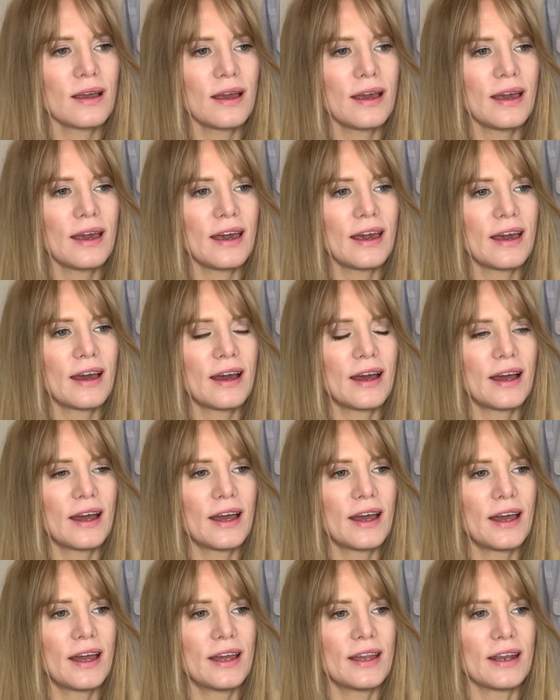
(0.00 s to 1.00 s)

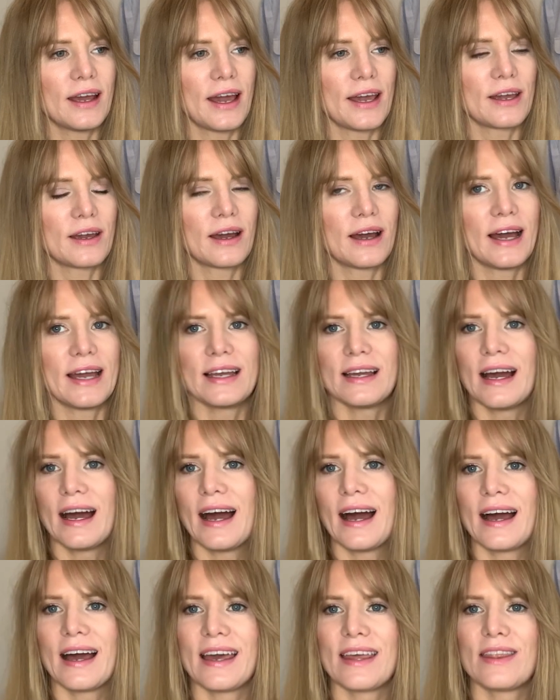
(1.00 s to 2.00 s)

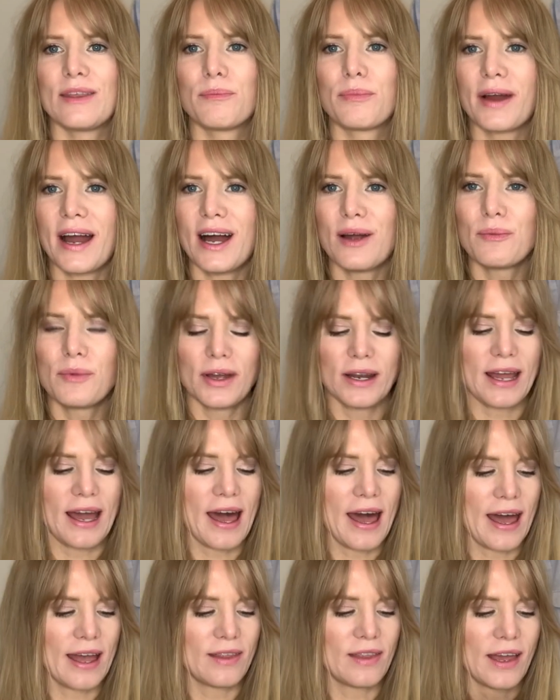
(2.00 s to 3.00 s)
the brown one
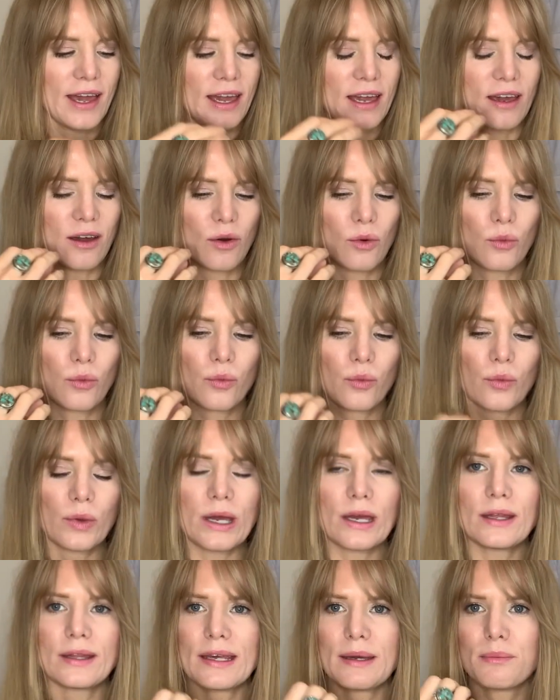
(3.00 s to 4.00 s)
had like
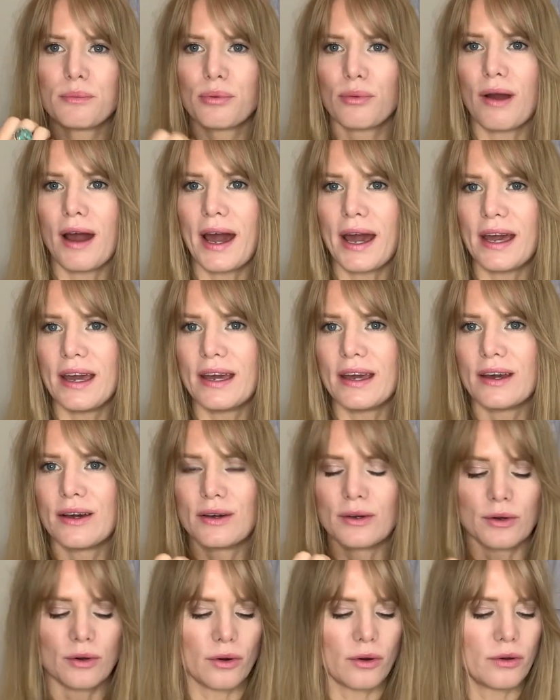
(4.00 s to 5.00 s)
really bright
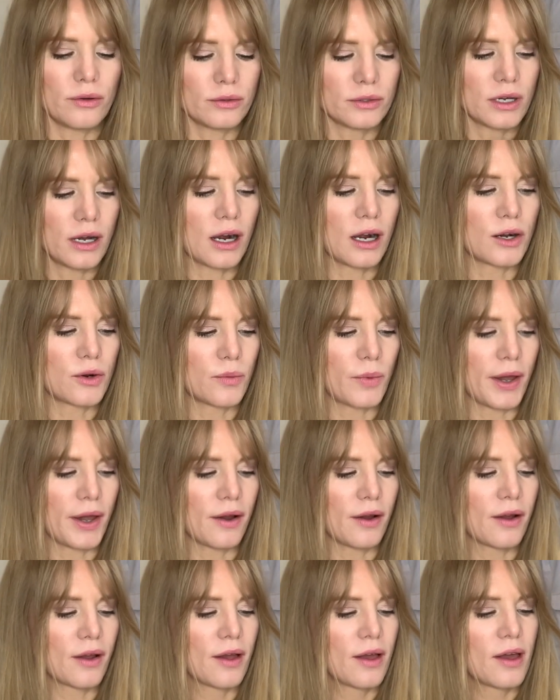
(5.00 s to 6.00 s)
gold
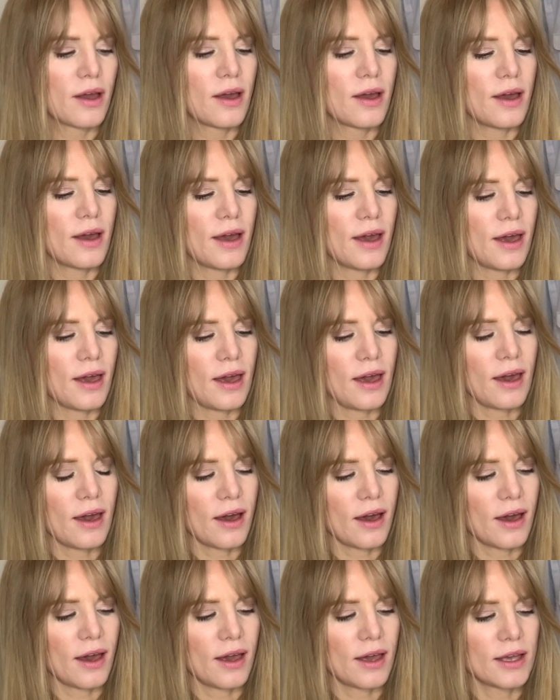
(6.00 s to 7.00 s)
hardware,
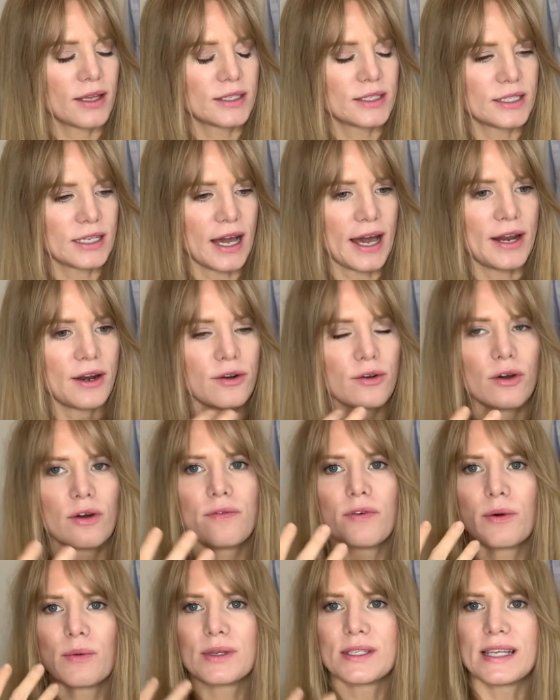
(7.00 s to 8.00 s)
and I don't know if
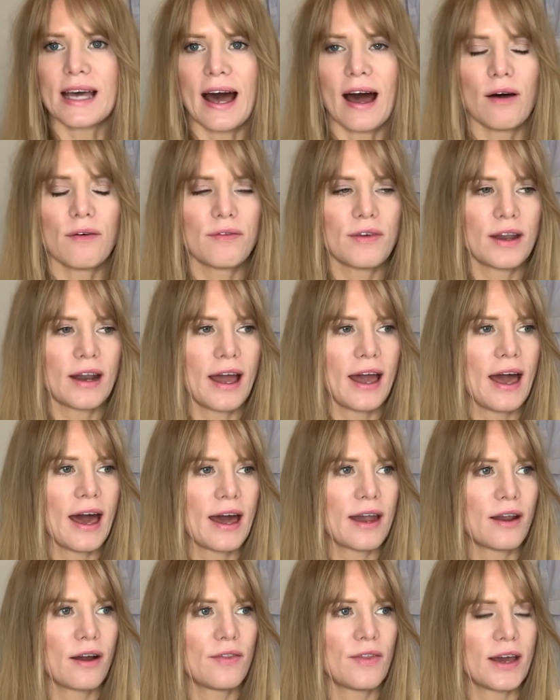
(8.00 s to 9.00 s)
it was the outfit I
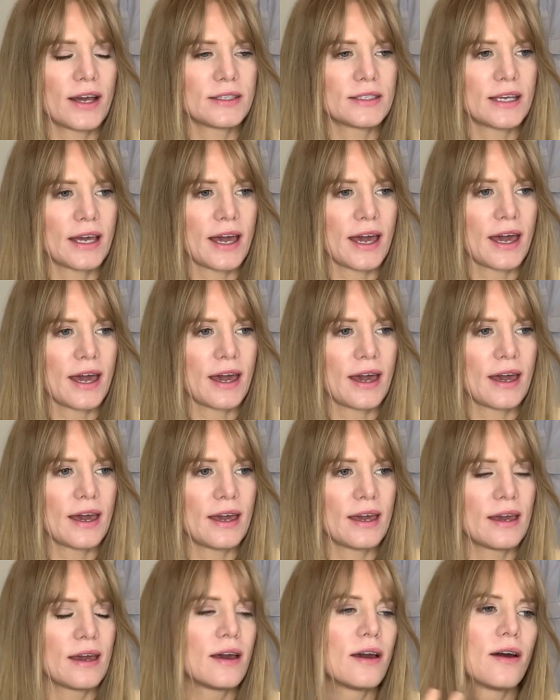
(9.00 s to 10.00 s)
had on that
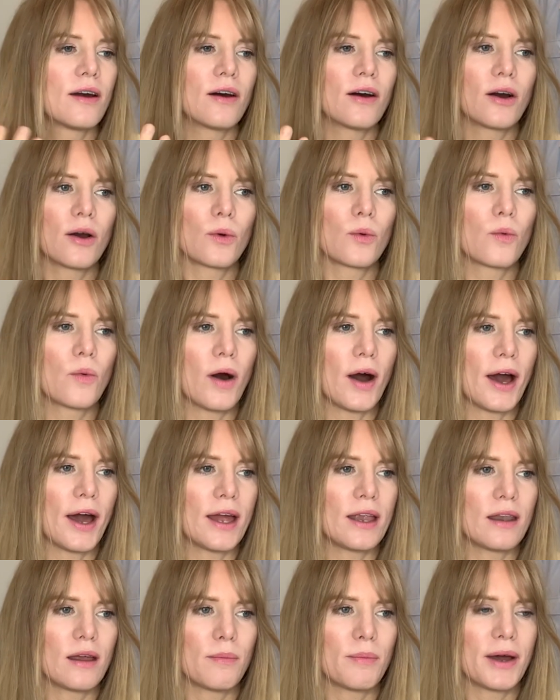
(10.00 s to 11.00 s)
day or
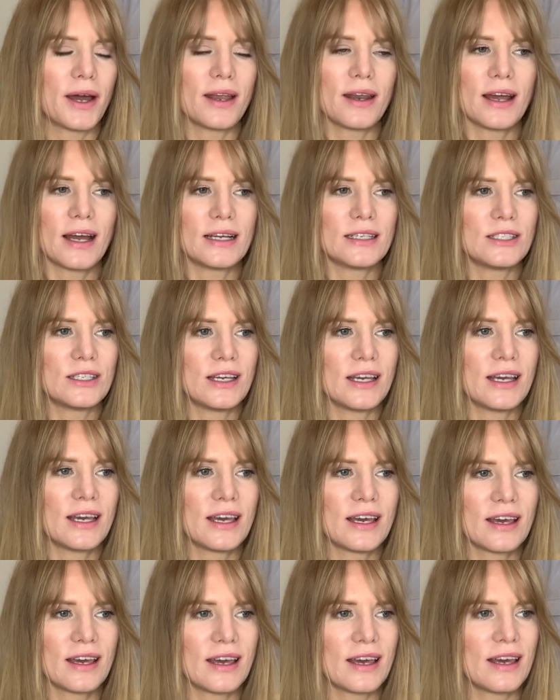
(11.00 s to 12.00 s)
what, but
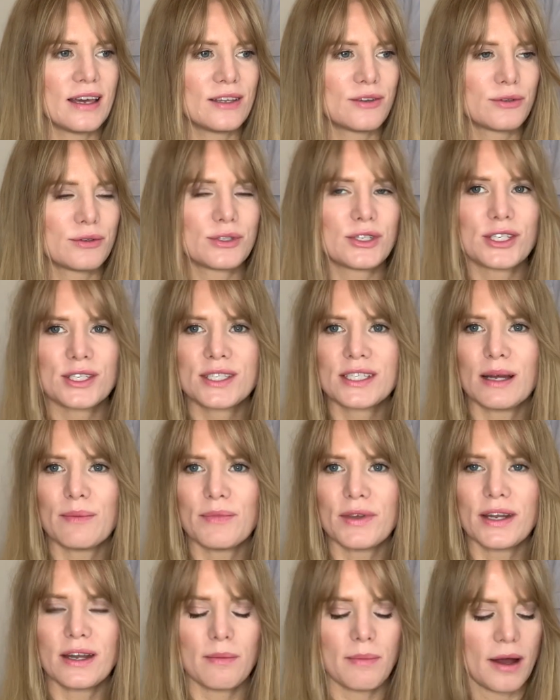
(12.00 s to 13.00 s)
it was just
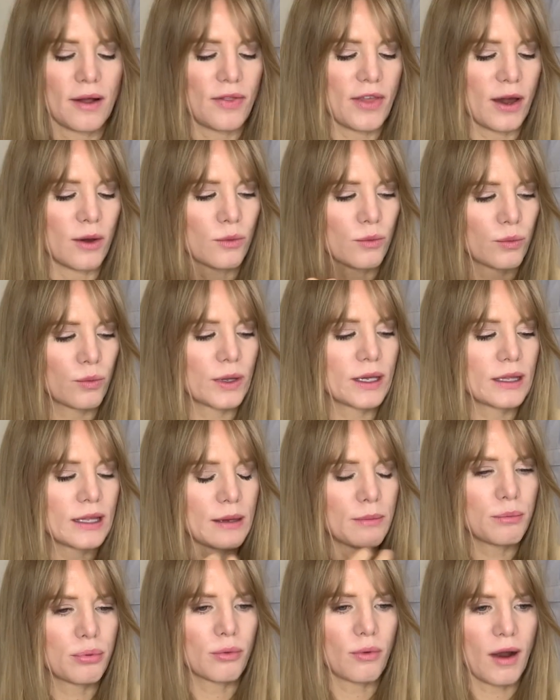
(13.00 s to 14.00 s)
something about that really
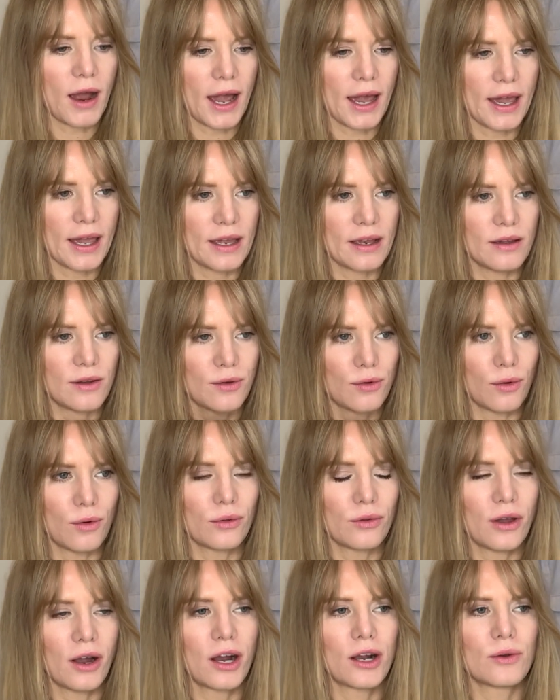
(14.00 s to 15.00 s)
bright
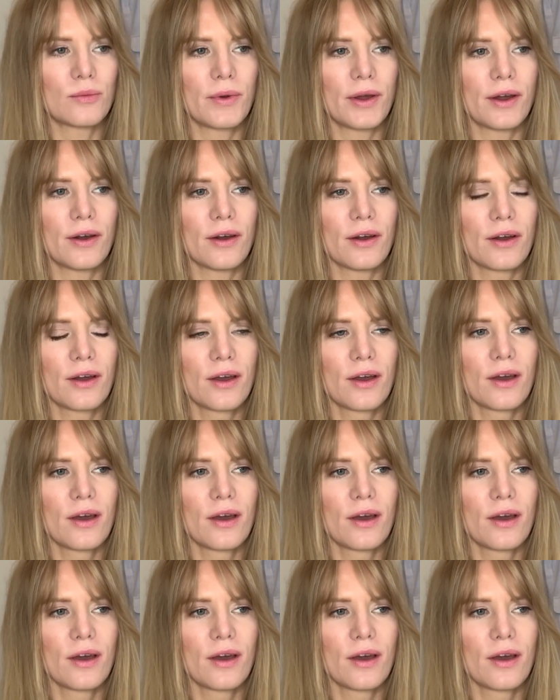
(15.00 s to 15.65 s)
gold hardware